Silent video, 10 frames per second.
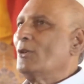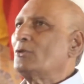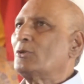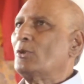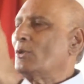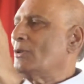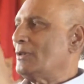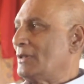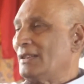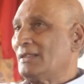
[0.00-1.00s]
So
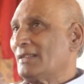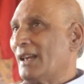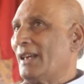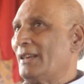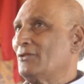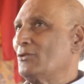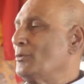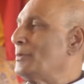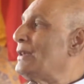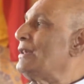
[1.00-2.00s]
this has
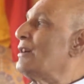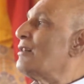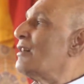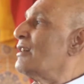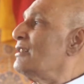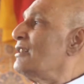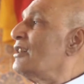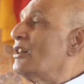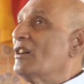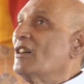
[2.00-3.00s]
to be
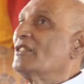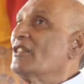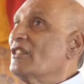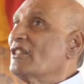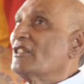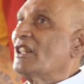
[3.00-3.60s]
anya, other